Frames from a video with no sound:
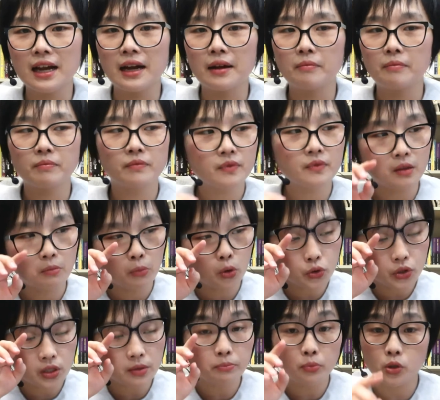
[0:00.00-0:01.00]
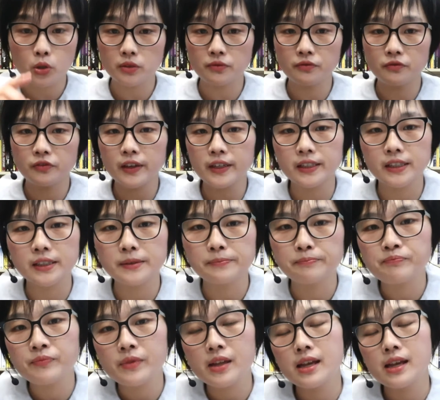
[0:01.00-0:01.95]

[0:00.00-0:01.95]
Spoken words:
the most important figure